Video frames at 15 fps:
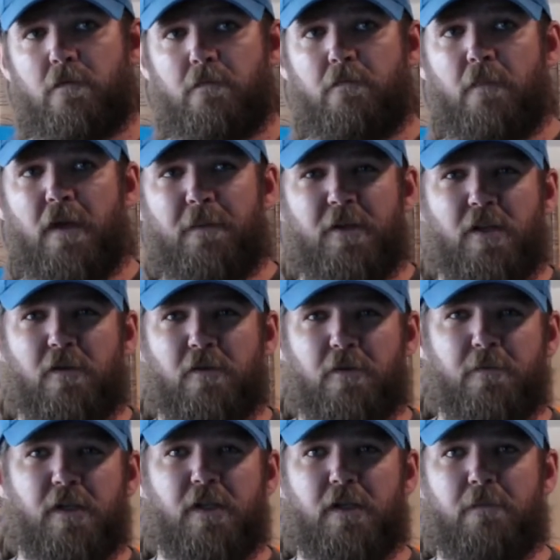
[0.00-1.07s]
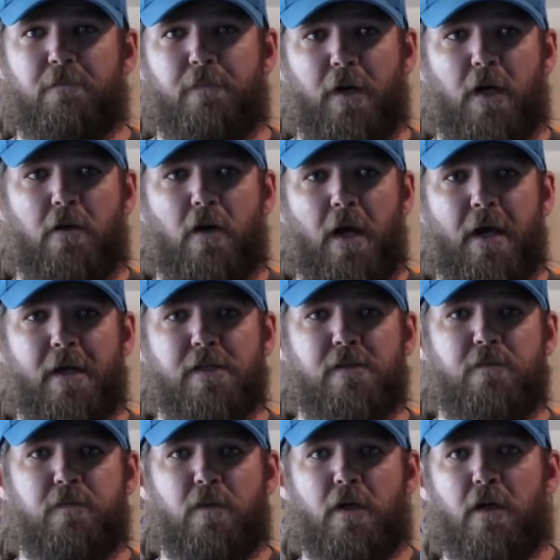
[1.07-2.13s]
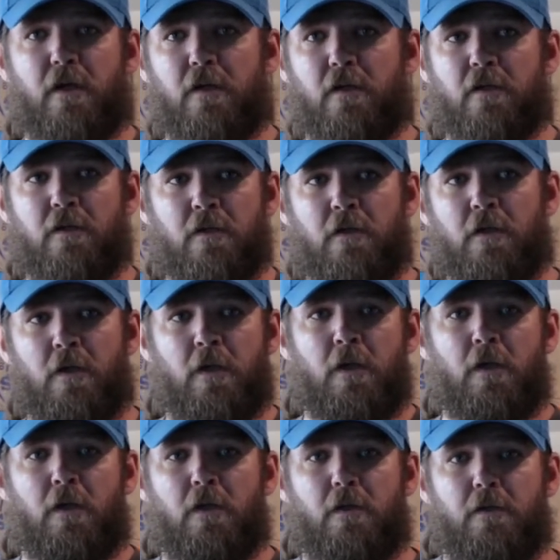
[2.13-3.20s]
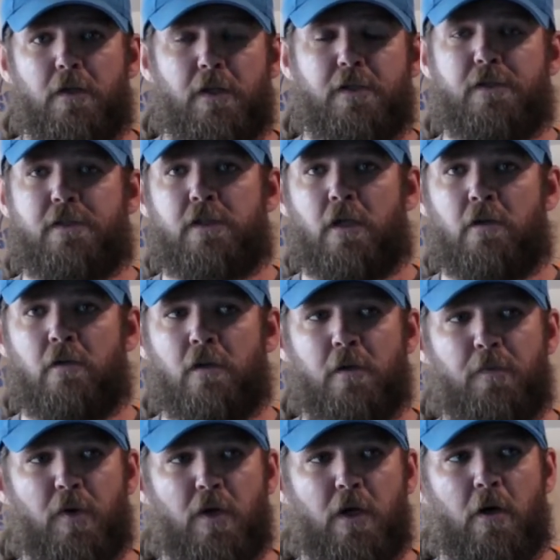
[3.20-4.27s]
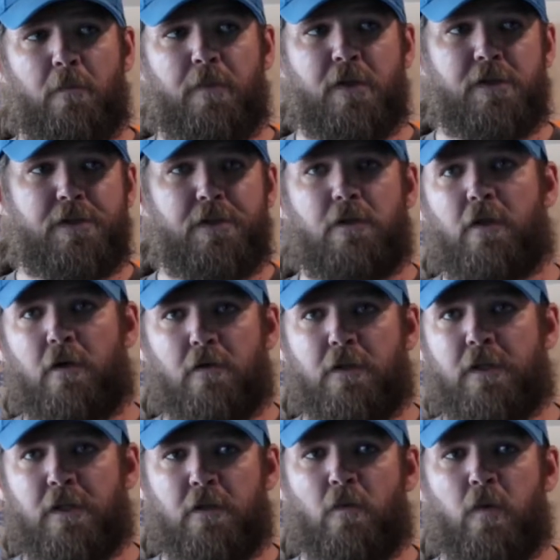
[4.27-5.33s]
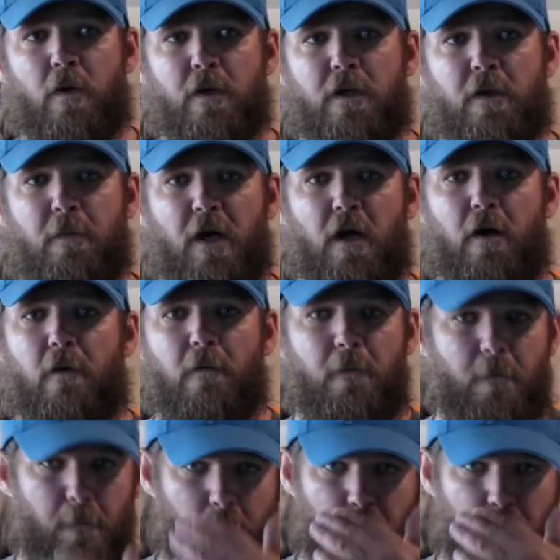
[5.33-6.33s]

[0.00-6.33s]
maybe a little bit by grass where it's generally pretty open, so you don't need to worry about